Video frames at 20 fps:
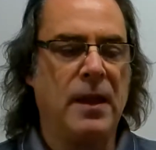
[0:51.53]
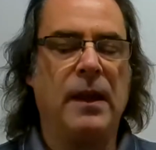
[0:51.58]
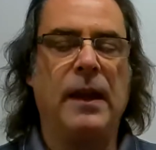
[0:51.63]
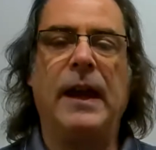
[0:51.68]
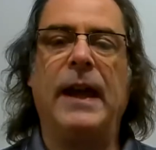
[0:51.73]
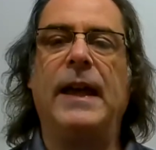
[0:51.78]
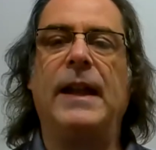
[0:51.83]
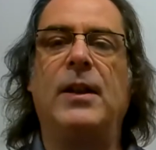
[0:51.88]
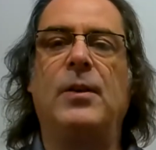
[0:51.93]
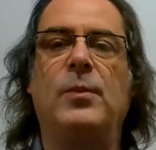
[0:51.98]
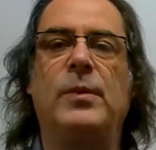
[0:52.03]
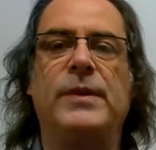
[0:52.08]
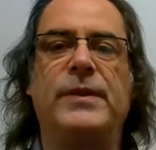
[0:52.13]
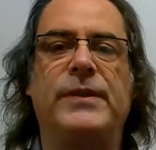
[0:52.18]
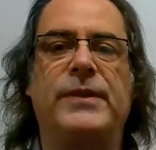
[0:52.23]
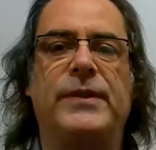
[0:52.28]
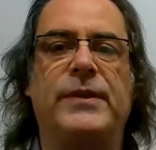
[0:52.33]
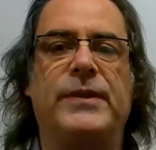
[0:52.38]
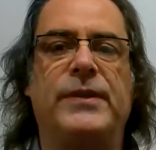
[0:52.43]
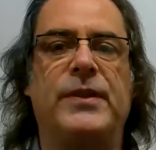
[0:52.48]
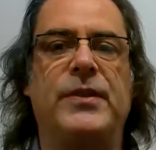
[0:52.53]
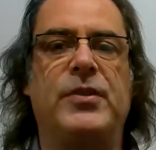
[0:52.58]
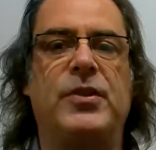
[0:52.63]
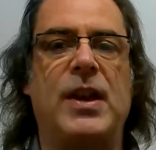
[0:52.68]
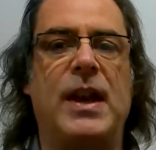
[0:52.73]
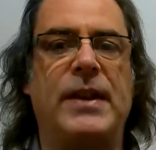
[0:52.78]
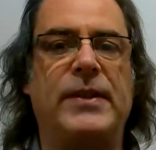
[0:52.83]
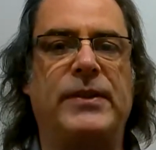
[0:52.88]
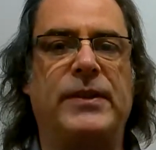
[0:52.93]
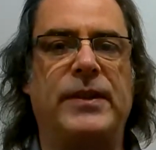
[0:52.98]
And it was
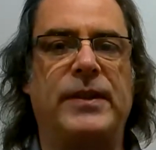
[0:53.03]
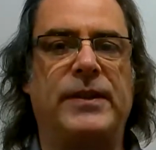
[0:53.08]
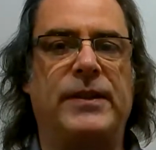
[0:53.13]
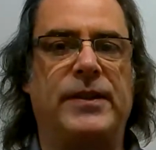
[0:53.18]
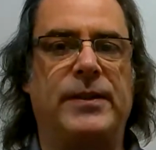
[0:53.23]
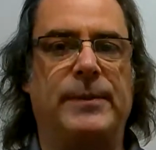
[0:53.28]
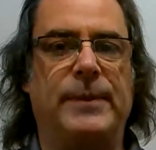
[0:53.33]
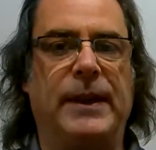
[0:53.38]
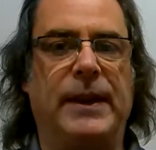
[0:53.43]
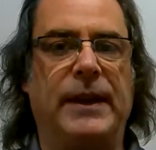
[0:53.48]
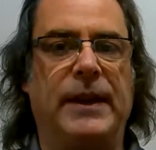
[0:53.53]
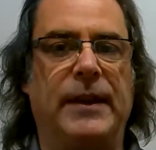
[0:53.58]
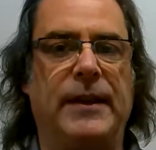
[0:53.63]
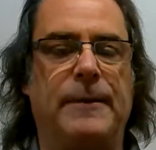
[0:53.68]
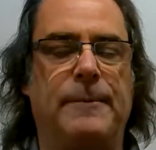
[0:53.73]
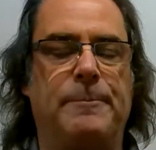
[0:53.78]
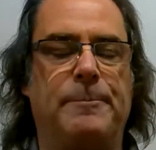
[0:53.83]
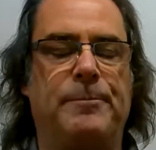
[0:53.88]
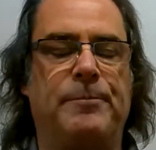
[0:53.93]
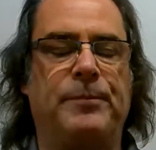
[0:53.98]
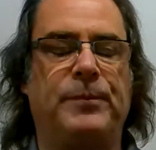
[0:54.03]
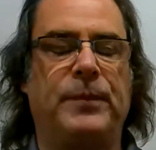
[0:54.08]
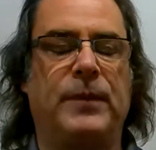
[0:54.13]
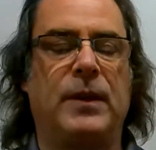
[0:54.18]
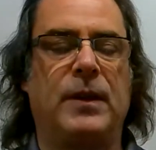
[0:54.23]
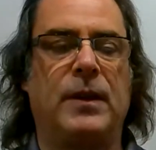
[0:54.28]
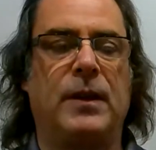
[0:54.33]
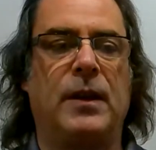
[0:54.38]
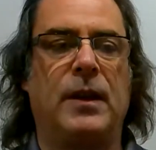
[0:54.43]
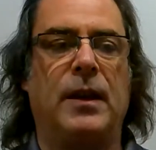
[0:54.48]
suggested to me
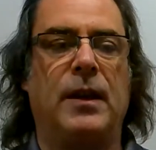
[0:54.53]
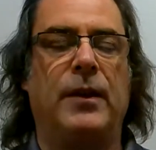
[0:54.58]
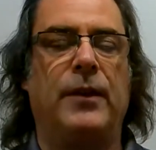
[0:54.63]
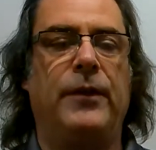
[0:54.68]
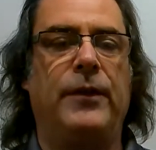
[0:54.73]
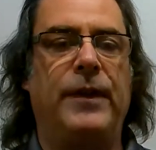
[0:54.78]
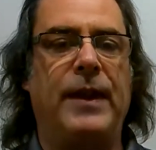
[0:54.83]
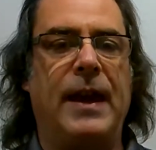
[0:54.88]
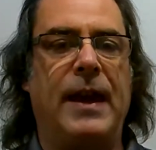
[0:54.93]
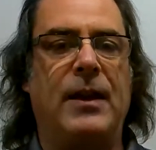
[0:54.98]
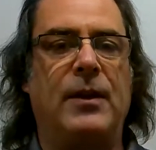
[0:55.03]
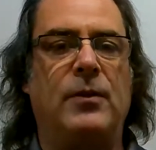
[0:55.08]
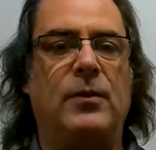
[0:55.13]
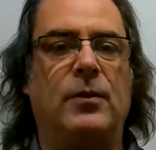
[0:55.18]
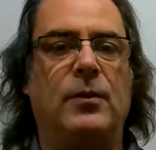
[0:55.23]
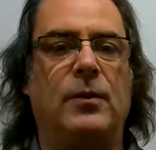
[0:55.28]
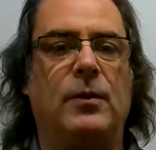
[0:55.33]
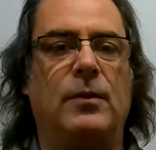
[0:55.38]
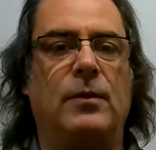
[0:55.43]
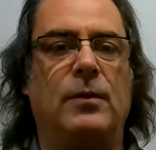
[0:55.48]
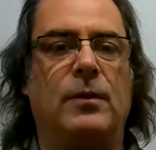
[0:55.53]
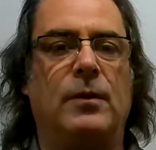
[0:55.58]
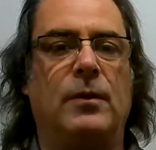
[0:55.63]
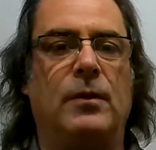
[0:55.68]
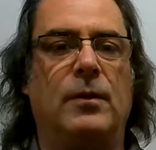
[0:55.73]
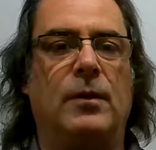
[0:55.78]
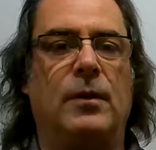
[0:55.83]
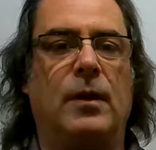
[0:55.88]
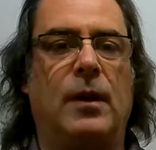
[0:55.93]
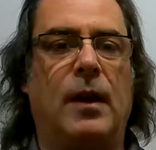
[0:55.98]
that
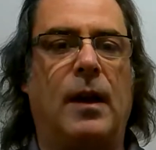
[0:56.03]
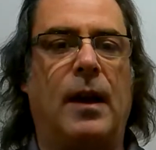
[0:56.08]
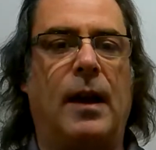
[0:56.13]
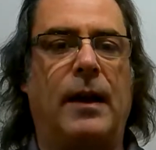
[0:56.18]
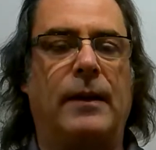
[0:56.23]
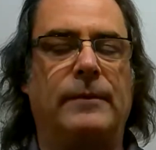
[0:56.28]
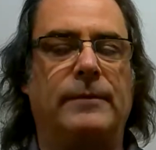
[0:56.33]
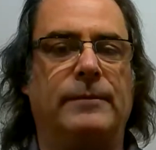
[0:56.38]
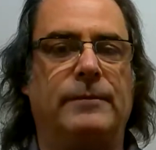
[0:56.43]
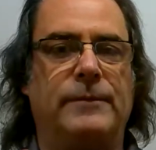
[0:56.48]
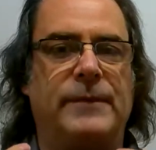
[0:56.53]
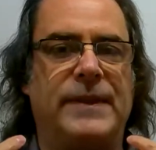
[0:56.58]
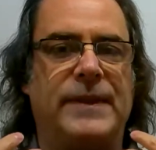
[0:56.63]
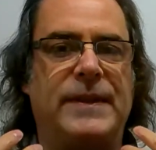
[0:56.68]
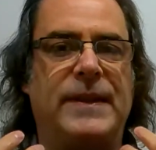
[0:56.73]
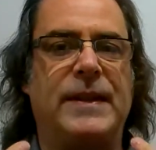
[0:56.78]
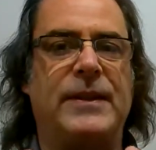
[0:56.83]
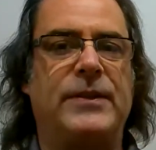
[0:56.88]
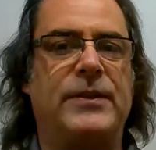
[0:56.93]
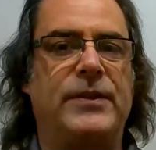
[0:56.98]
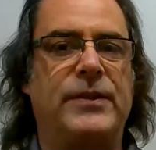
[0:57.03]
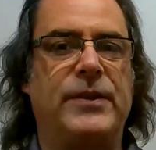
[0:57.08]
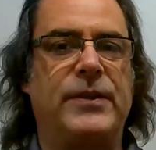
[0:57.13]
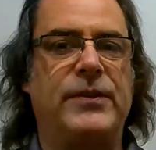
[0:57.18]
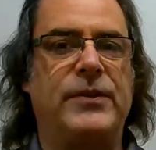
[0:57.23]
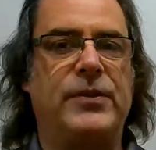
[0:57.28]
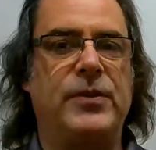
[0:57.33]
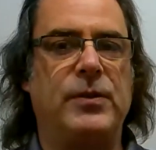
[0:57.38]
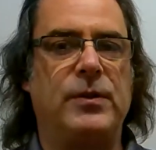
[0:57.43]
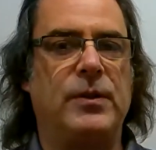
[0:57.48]
since the
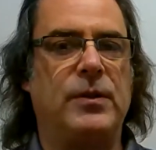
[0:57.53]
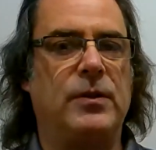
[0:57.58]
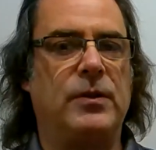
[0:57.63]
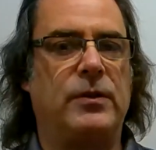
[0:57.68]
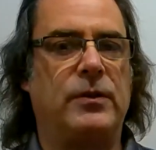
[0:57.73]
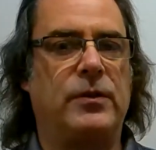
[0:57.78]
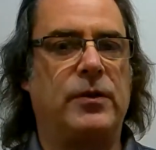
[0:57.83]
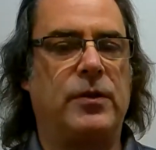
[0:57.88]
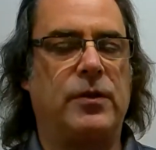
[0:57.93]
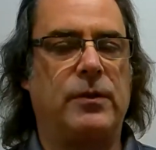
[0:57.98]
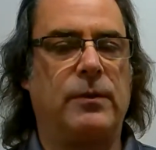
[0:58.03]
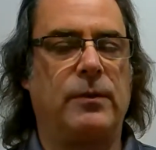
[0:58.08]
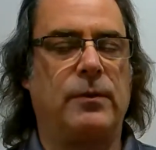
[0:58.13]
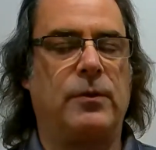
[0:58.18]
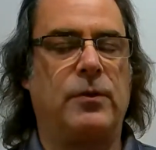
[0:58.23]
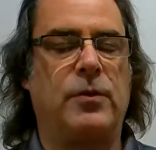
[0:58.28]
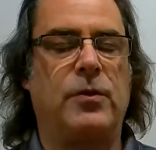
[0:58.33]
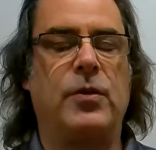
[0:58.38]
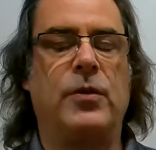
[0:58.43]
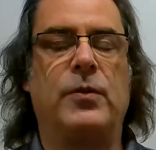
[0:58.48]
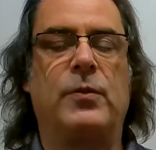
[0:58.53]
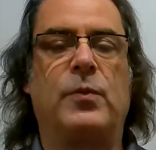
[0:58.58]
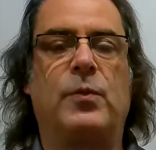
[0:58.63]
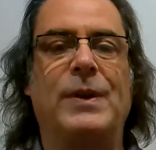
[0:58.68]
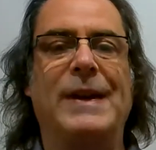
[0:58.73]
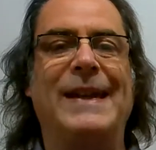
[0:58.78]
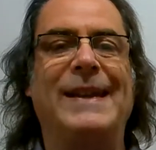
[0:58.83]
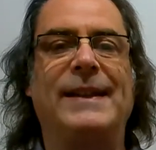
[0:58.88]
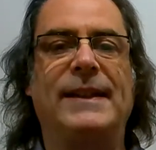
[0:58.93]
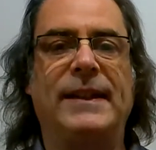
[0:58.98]
student could
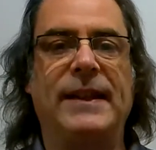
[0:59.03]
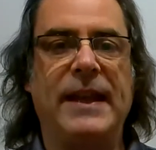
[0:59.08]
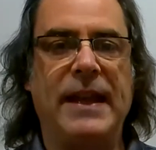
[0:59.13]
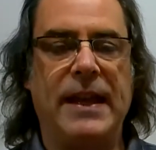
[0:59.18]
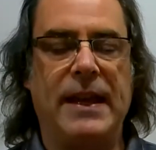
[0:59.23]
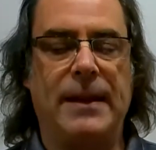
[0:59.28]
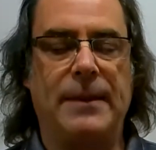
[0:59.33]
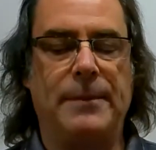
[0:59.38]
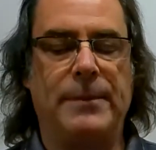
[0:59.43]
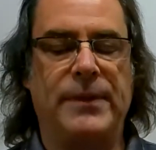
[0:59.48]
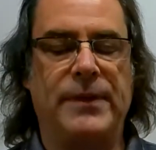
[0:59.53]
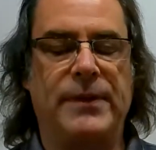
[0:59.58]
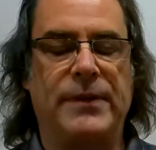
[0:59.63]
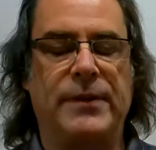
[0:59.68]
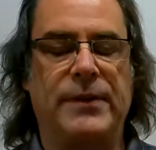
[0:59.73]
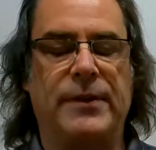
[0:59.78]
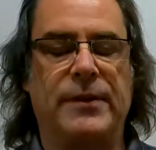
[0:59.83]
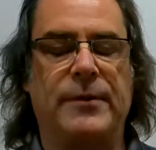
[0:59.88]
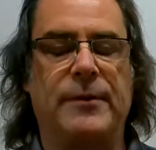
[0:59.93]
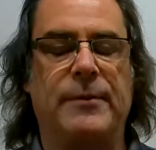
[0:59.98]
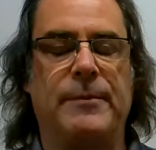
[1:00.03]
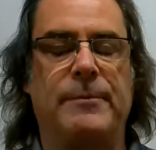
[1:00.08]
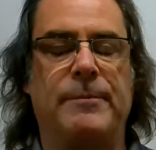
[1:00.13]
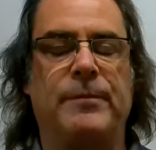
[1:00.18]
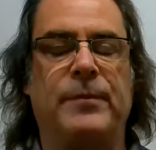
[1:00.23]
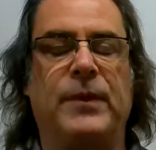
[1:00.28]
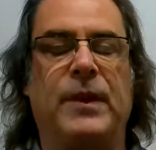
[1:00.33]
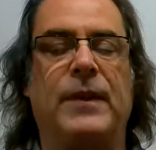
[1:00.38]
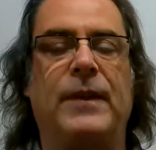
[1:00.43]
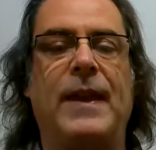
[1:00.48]
read lips,
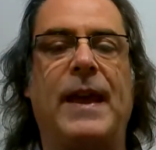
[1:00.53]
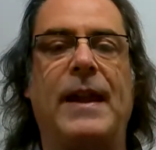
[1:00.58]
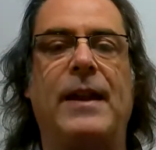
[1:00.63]
that